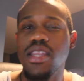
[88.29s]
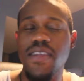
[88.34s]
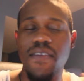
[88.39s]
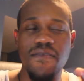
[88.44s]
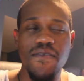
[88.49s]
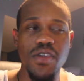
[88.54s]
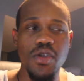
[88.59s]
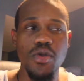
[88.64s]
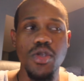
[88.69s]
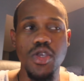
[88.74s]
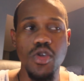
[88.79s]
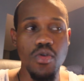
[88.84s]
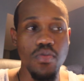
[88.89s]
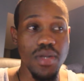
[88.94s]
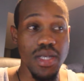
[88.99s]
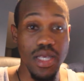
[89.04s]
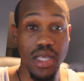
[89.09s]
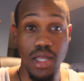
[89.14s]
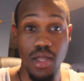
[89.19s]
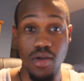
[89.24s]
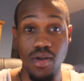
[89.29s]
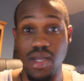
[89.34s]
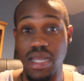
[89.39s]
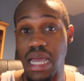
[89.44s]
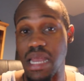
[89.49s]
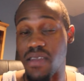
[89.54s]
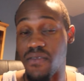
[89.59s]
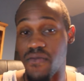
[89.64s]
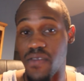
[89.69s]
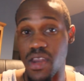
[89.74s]
if YouTube just looked
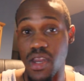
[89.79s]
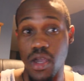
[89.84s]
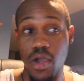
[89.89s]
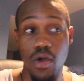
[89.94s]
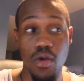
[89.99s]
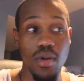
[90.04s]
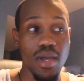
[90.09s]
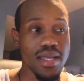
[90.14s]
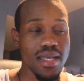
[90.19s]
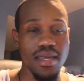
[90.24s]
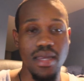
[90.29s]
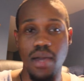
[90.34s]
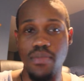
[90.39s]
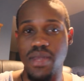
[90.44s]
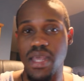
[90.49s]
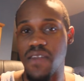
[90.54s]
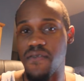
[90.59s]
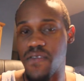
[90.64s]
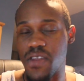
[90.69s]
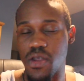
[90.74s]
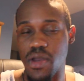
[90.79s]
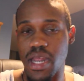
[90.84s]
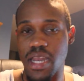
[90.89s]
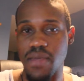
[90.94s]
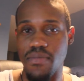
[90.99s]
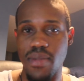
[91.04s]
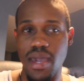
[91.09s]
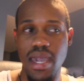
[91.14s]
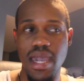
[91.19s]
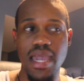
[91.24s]
at the video, it's an update video that
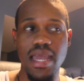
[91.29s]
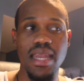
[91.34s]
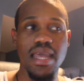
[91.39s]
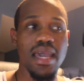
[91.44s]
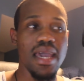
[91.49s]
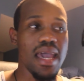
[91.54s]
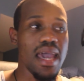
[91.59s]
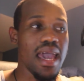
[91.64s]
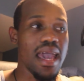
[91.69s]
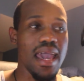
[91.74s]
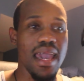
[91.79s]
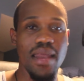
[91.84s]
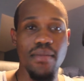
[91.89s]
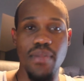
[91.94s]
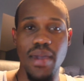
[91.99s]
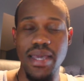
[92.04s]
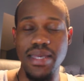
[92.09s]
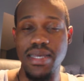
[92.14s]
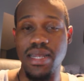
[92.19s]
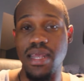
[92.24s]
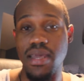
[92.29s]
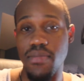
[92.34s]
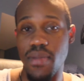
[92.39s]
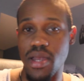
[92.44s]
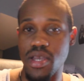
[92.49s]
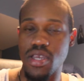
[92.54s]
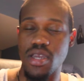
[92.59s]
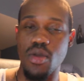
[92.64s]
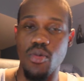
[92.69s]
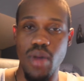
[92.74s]
he made, and basically
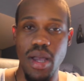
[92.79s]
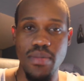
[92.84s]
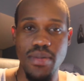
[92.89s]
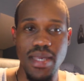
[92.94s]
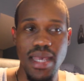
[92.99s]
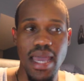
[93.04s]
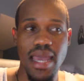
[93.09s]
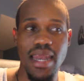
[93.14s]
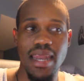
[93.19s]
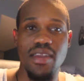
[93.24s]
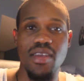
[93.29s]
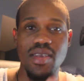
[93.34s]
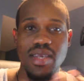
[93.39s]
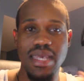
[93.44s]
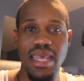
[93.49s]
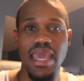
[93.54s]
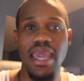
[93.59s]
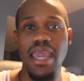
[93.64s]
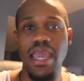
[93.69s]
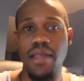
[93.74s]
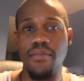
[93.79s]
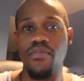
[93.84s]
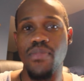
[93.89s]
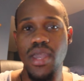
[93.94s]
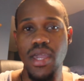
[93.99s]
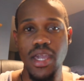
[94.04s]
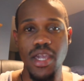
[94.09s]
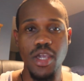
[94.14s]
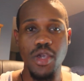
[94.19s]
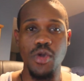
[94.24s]
mentioned the website, and they're saying
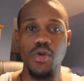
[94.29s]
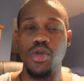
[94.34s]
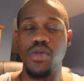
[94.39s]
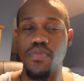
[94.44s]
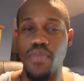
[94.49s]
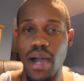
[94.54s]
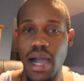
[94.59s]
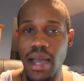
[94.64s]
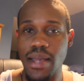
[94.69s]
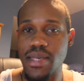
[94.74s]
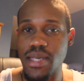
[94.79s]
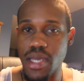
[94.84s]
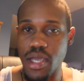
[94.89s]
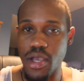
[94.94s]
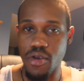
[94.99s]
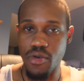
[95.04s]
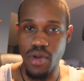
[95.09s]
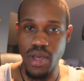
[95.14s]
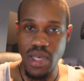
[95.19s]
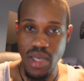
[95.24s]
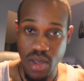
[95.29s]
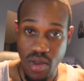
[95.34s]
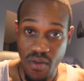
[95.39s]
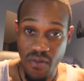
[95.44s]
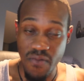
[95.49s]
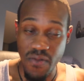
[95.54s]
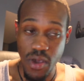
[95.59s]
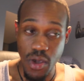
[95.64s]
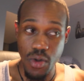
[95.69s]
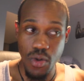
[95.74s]
he used bots to increase the
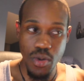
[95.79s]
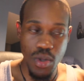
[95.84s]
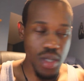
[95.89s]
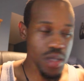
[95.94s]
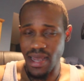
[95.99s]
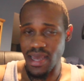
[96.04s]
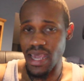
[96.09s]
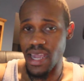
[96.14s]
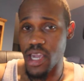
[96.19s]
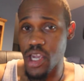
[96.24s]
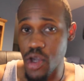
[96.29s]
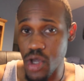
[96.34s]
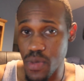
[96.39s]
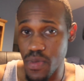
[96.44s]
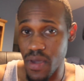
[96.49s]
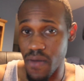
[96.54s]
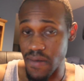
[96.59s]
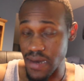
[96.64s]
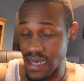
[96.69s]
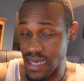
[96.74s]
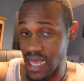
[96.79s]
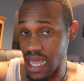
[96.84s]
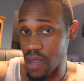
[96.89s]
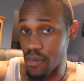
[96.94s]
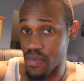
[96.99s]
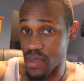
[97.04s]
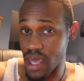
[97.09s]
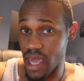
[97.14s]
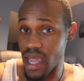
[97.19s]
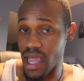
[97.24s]
views. They accused me of the
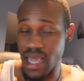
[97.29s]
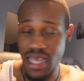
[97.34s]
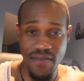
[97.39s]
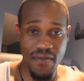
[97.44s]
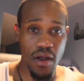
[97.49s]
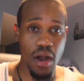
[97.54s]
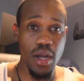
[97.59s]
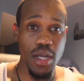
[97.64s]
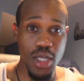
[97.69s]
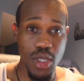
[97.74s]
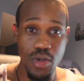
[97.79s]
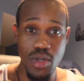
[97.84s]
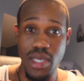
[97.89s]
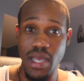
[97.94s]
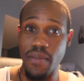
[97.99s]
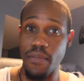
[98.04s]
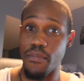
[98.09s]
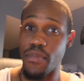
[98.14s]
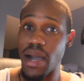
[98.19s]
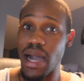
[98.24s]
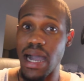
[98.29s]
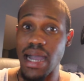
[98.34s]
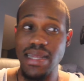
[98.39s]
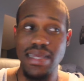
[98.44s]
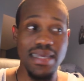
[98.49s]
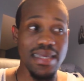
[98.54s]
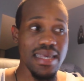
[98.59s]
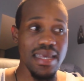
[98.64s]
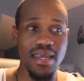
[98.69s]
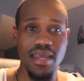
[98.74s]
same thing as far as using
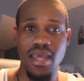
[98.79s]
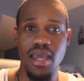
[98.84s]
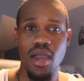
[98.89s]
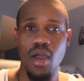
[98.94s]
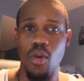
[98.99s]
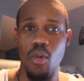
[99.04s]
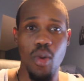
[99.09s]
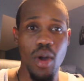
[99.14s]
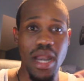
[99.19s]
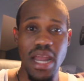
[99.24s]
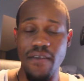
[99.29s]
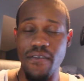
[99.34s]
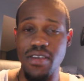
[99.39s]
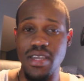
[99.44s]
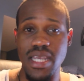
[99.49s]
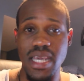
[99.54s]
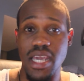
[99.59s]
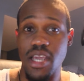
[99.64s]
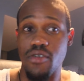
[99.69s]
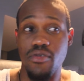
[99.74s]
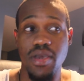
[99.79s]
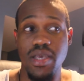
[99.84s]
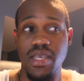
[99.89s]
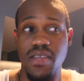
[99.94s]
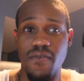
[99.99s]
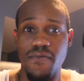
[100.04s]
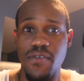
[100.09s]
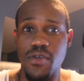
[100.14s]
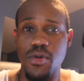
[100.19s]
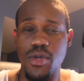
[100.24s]
bots and whatever to increase
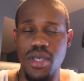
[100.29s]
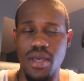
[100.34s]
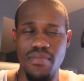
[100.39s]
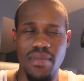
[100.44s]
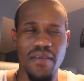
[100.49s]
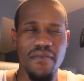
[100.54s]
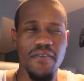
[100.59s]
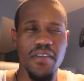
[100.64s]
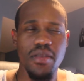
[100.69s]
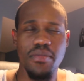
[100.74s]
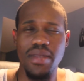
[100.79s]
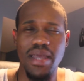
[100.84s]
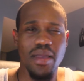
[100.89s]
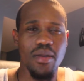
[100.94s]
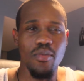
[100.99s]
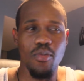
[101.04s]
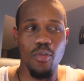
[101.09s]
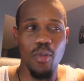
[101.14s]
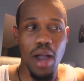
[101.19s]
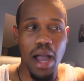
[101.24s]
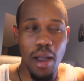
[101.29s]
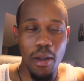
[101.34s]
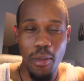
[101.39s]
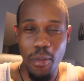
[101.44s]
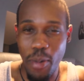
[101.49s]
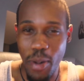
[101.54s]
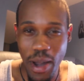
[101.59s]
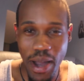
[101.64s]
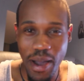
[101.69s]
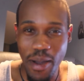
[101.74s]
the views on my video. I'm like,
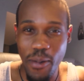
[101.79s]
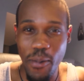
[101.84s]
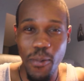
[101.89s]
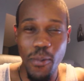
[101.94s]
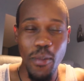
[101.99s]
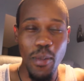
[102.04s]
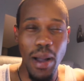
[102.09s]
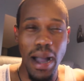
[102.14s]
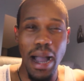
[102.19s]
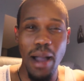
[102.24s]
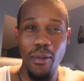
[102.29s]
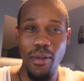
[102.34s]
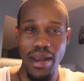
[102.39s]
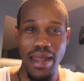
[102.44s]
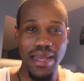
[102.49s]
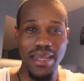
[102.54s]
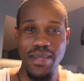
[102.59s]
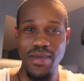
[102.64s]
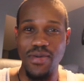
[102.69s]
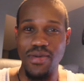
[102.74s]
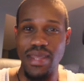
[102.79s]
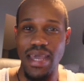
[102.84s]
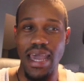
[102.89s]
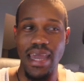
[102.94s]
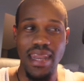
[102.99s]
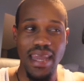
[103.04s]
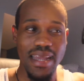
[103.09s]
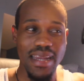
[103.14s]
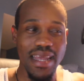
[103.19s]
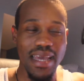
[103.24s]
why would I do
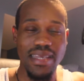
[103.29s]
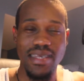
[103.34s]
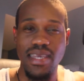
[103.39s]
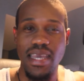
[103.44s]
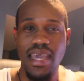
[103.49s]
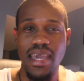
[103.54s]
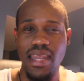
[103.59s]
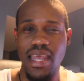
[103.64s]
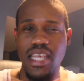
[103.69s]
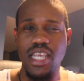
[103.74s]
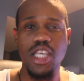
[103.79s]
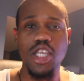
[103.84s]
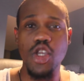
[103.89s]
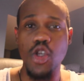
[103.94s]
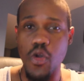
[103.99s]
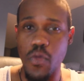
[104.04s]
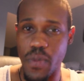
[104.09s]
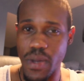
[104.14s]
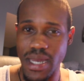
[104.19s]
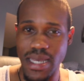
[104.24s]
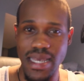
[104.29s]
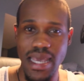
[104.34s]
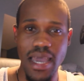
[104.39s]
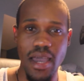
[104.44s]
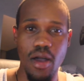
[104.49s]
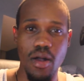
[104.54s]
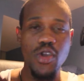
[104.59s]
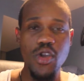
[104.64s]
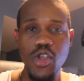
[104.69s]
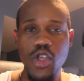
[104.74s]
that? Like, that's stupid as
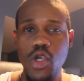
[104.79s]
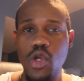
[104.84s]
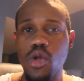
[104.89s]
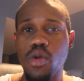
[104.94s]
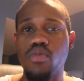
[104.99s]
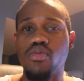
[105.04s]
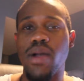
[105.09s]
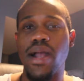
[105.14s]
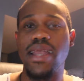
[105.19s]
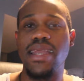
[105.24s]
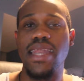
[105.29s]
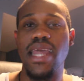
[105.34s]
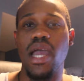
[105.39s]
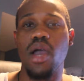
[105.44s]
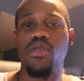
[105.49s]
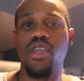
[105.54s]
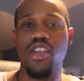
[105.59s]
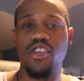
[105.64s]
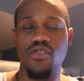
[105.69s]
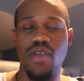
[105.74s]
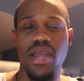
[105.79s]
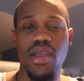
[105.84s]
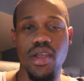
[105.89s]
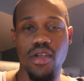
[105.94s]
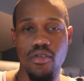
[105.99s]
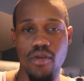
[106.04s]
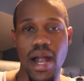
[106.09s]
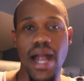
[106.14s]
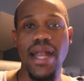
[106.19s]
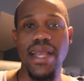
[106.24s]
hell. YouTube right now, they're trying to
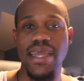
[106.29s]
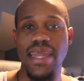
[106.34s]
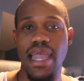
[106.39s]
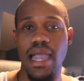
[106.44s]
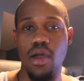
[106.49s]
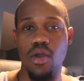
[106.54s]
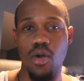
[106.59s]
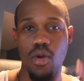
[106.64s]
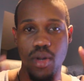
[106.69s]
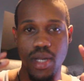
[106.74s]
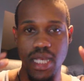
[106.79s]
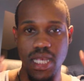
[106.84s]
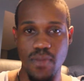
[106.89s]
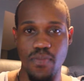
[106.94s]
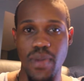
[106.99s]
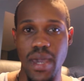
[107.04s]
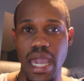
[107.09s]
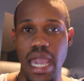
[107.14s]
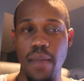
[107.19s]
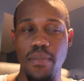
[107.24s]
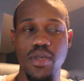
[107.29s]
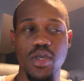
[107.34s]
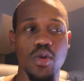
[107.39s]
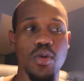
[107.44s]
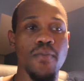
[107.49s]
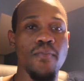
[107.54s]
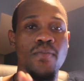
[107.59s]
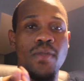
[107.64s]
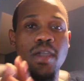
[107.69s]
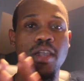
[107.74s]
crack down on spam.
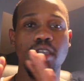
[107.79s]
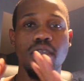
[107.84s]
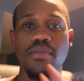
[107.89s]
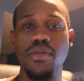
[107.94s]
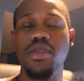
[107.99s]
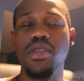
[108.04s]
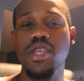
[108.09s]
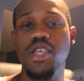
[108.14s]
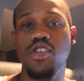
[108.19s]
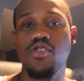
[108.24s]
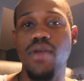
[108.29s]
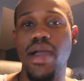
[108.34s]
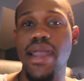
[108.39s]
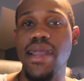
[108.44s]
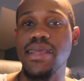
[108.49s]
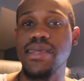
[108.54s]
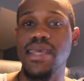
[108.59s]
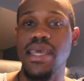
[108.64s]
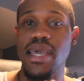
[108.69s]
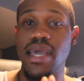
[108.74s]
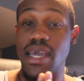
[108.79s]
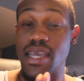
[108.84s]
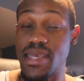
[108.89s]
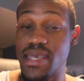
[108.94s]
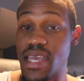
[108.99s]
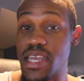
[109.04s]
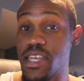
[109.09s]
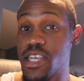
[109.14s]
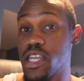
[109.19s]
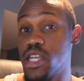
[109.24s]
So community strikes,
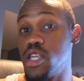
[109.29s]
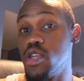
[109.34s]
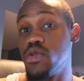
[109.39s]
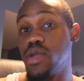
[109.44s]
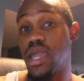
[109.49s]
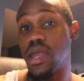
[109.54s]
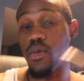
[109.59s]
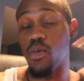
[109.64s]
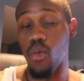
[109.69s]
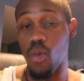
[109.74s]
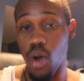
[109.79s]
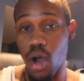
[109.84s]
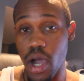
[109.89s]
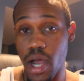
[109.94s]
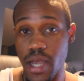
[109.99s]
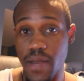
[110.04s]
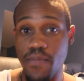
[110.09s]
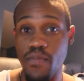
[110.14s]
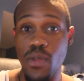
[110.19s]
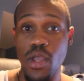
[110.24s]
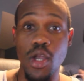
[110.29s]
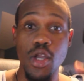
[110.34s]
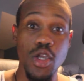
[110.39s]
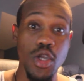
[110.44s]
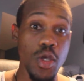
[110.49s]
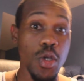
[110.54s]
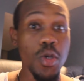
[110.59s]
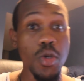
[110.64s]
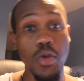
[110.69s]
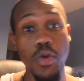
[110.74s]
essentially you get 1,
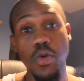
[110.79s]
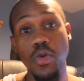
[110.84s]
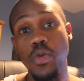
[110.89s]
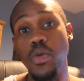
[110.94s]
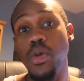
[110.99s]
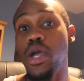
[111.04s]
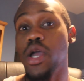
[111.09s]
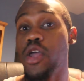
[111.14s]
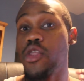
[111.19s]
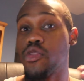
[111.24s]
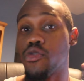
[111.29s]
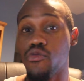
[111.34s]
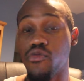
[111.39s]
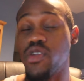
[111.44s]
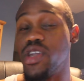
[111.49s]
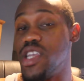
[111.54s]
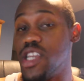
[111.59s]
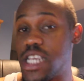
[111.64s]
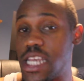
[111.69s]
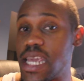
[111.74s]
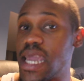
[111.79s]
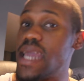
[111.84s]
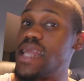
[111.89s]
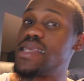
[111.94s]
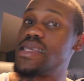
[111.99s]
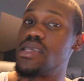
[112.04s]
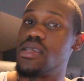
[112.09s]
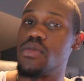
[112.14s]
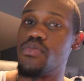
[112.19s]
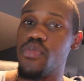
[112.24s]
2, 3
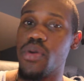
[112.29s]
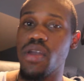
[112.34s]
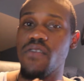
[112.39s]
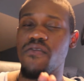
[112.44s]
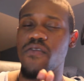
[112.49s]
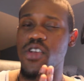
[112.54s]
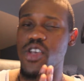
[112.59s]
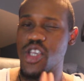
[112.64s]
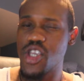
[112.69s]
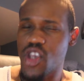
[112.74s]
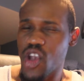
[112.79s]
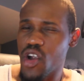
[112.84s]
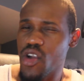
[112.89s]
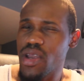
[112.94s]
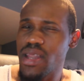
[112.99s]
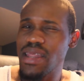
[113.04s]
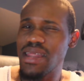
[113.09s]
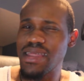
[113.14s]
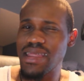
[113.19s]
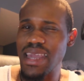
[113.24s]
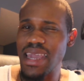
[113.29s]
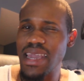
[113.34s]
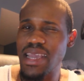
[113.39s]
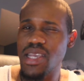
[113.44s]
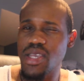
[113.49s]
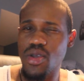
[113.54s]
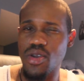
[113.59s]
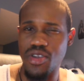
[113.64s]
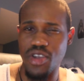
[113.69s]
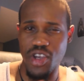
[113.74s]
chances, but for certain
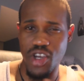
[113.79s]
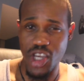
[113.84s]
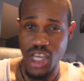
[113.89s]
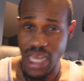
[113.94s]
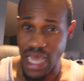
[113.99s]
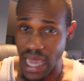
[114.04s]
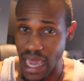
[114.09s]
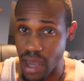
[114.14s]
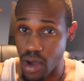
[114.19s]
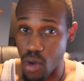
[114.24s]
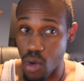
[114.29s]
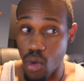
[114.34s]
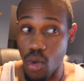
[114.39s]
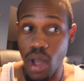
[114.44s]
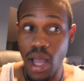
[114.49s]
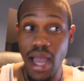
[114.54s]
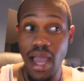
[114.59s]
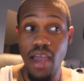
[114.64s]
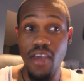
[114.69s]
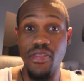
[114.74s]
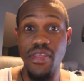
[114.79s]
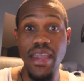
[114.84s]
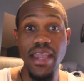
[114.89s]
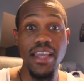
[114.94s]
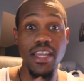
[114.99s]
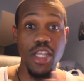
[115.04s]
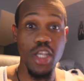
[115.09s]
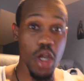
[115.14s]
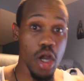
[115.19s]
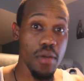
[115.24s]
things on your channel, they
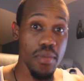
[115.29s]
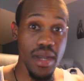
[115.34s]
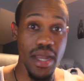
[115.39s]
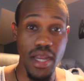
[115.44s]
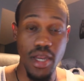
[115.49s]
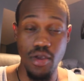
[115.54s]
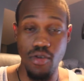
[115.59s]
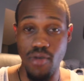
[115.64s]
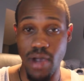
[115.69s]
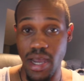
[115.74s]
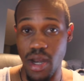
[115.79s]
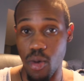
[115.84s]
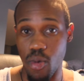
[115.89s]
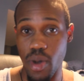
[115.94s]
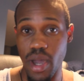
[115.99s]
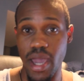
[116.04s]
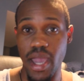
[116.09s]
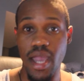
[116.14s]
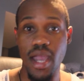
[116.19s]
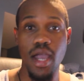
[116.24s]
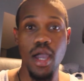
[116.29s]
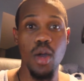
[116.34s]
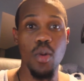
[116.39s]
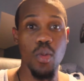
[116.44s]
can terminate you right away.